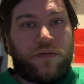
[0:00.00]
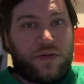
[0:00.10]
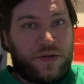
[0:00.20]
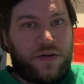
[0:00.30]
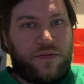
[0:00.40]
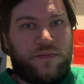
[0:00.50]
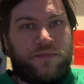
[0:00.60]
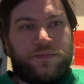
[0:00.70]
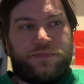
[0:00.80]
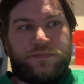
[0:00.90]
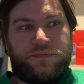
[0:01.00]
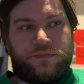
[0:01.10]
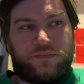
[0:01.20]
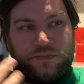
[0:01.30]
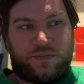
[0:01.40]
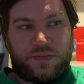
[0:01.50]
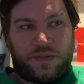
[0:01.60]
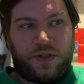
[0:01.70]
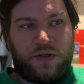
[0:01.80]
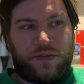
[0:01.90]
So
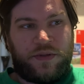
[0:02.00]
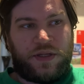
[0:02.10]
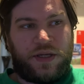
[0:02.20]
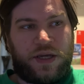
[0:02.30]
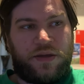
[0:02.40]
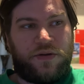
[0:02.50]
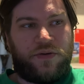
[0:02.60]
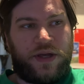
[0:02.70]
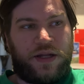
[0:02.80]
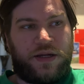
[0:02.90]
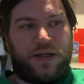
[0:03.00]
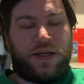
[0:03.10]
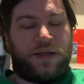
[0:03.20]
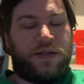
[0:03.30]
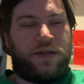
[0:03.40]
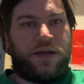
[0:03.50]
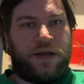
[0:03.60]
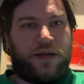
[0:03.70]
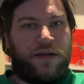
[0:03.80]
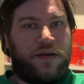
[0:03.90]
ultimately I go and I uh